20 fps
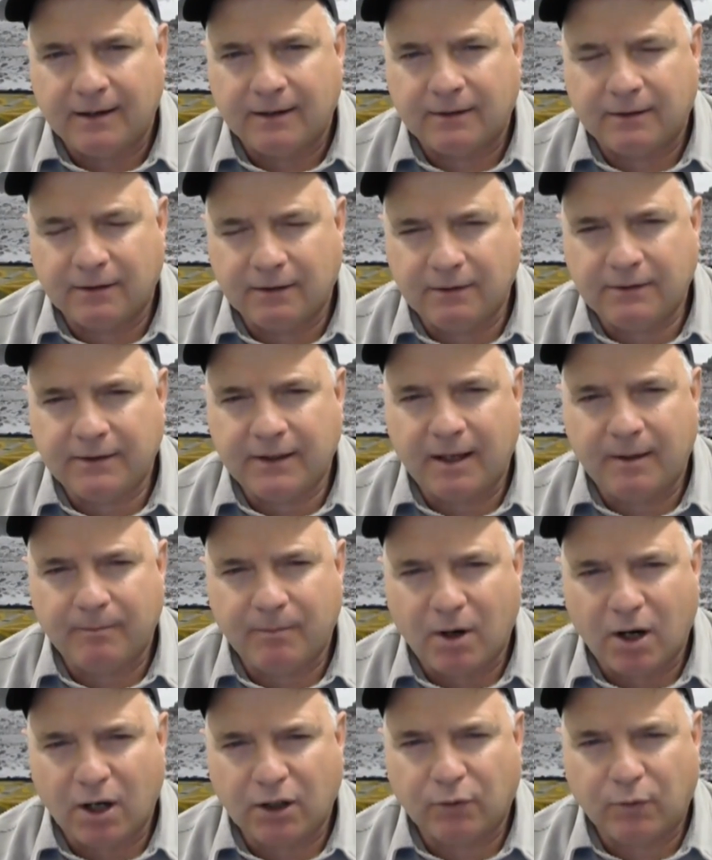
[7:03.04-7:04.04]
Kurt and
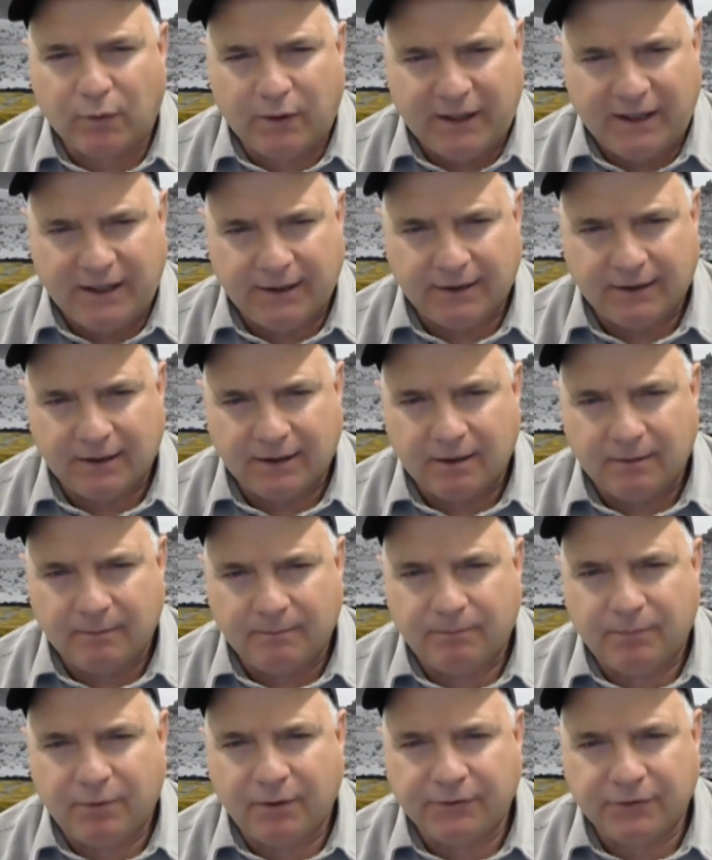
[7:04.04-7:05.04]
Marguerite
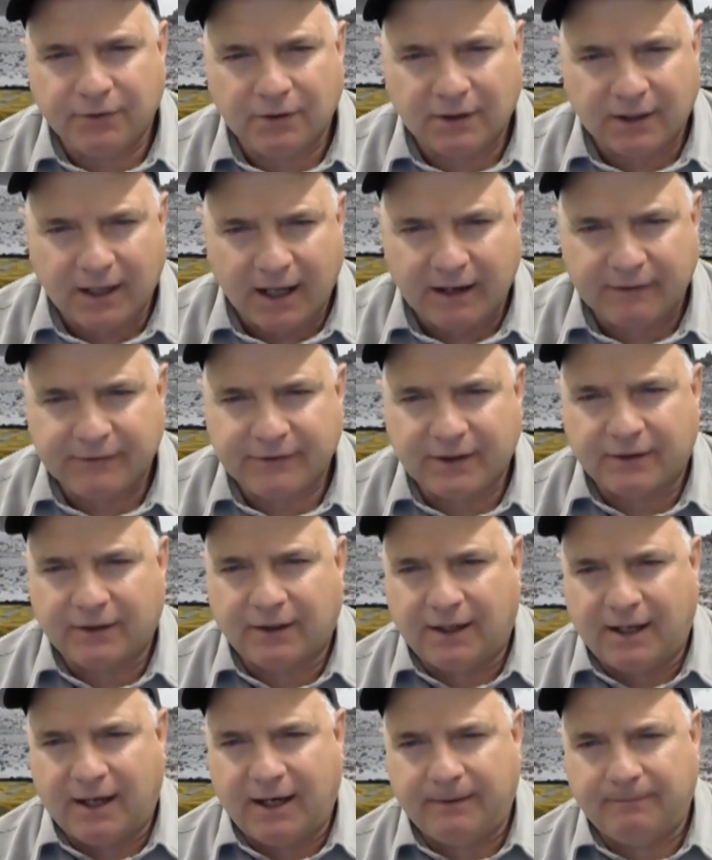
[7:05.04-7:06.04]
put their lives on the
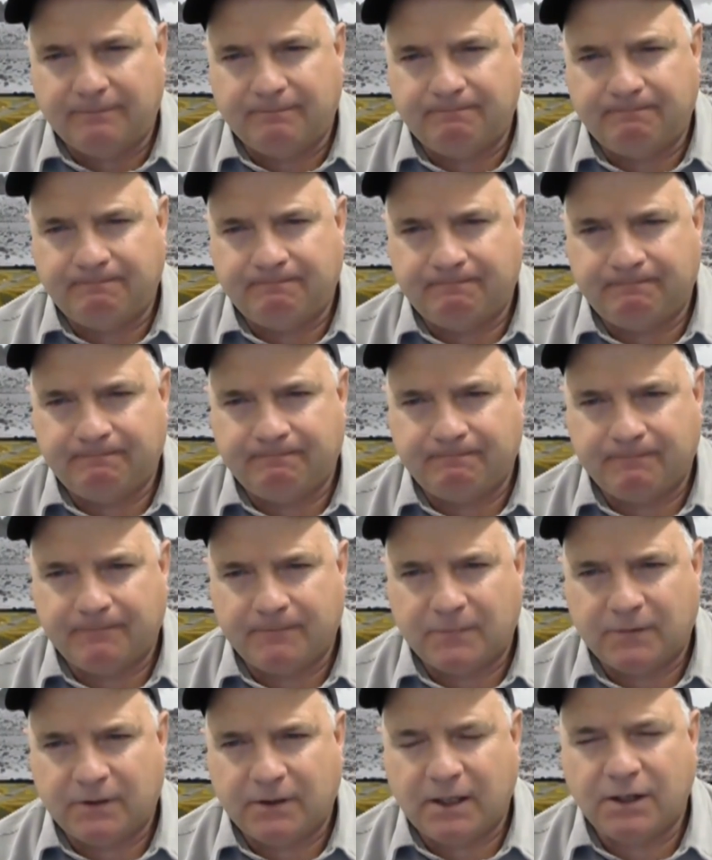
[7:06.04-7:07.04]
line.
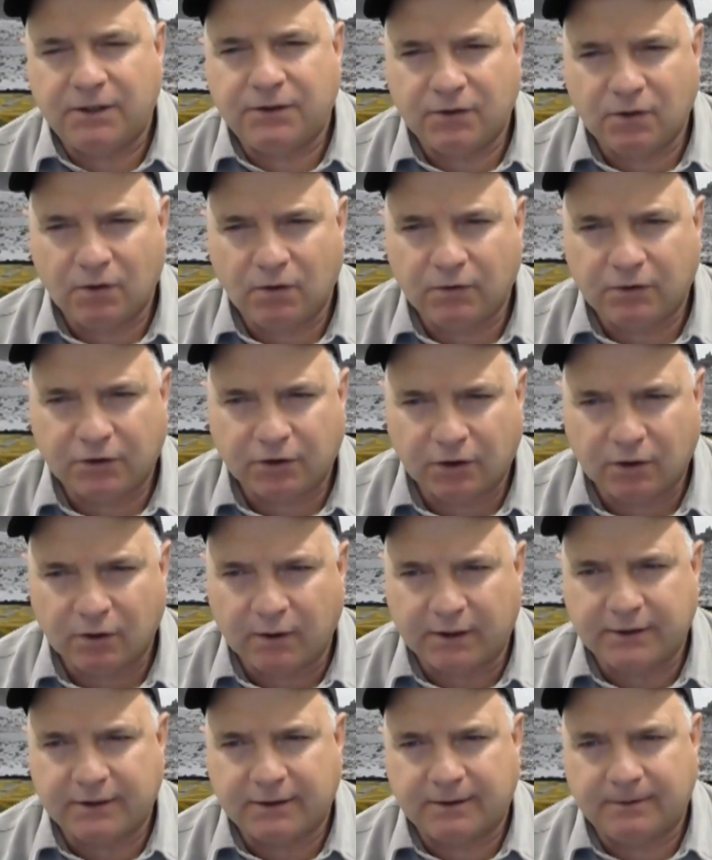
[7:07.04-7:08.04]
They showed
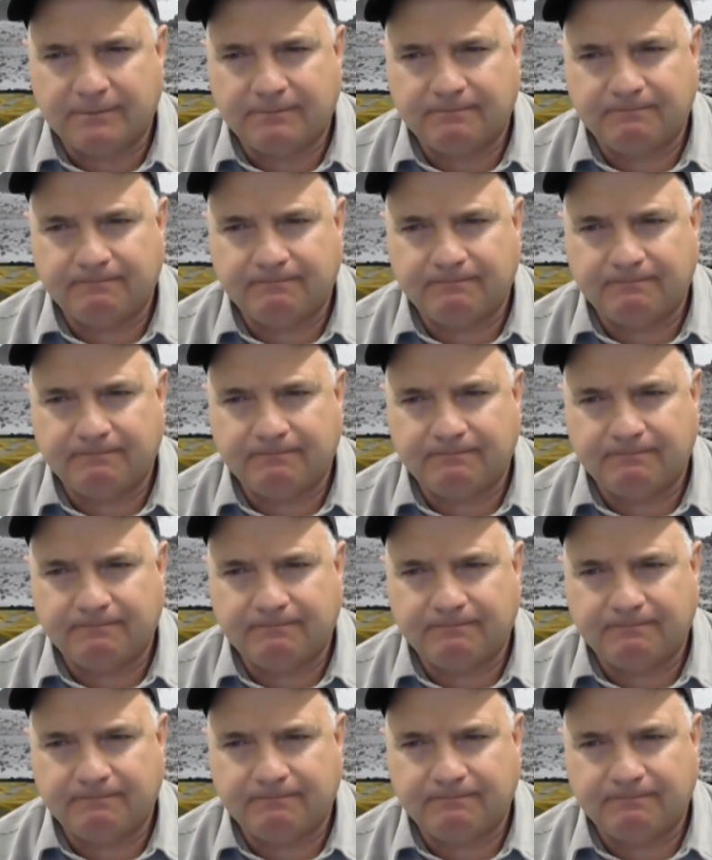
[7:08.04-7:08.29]
courage.